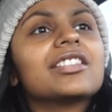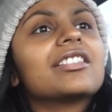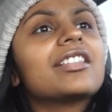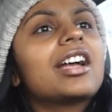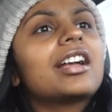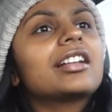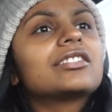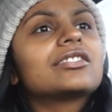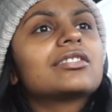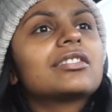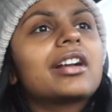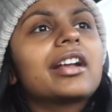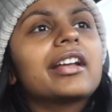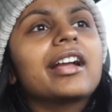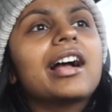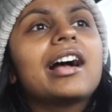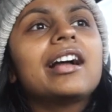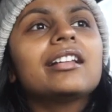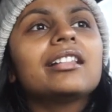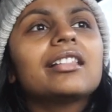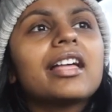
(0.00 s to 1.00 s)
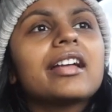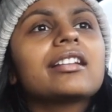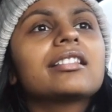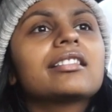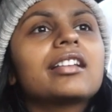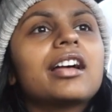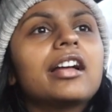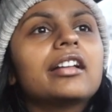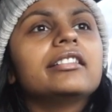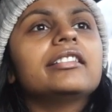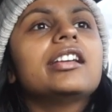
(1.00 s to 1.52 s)
That's right. I like
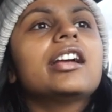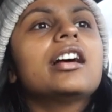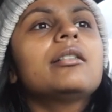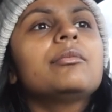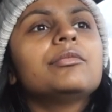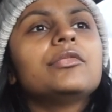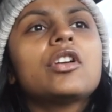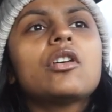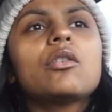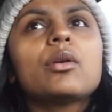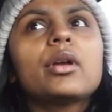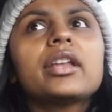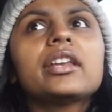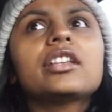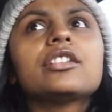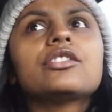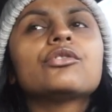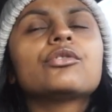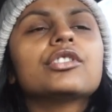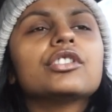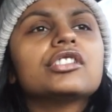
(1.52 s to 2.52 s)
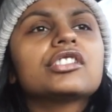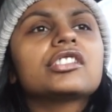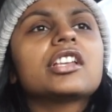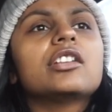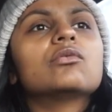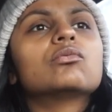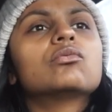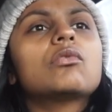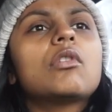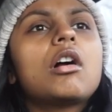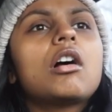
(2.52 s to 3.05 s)
that. Yep. No hitting. You can say
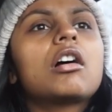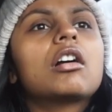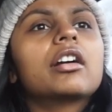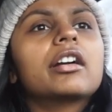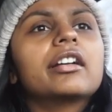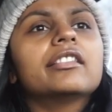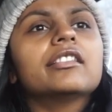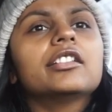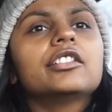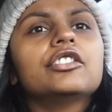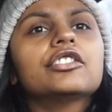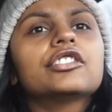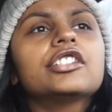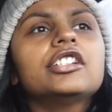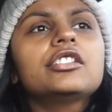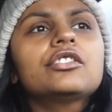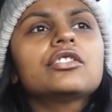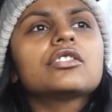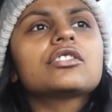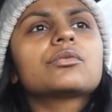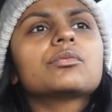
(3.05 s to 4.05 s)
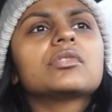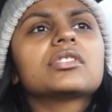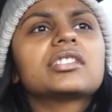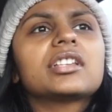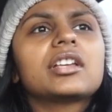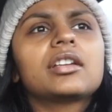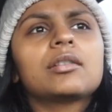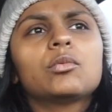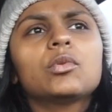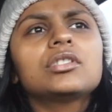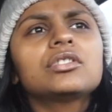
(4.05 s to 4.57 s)
roar, and then your teachers will
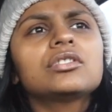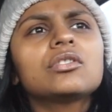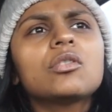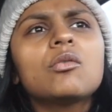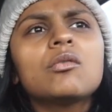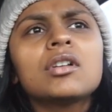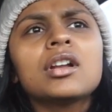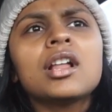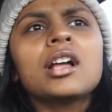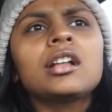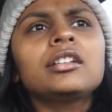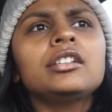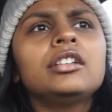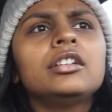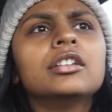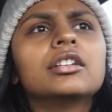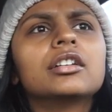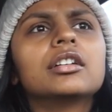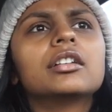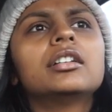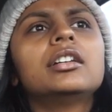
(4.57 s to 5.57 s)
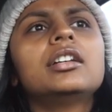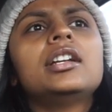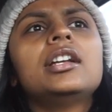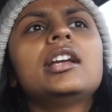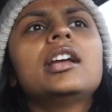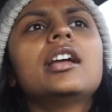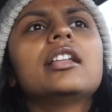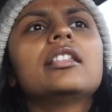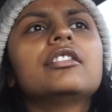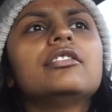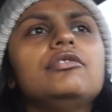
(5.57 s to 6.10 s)
say, "What's going on here?"
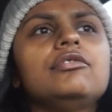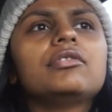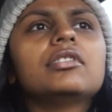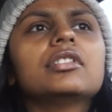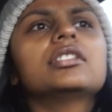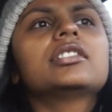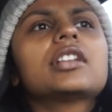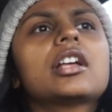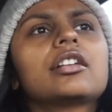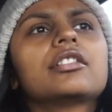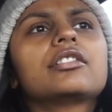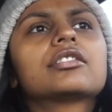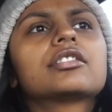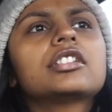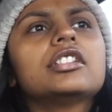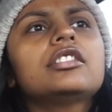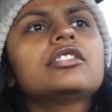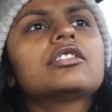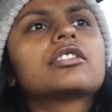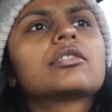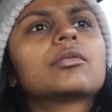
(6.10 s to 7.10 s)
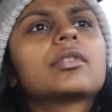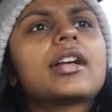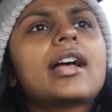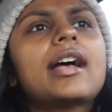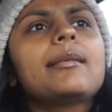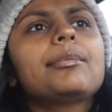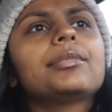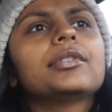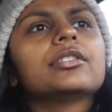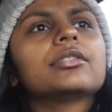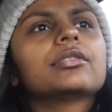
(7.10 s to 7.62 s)
And then you can tell your teacher what
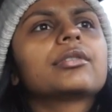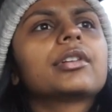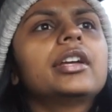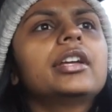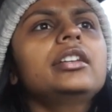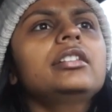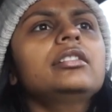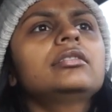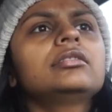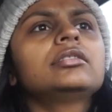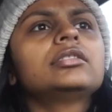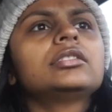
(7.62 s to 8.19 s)
happened. Okay.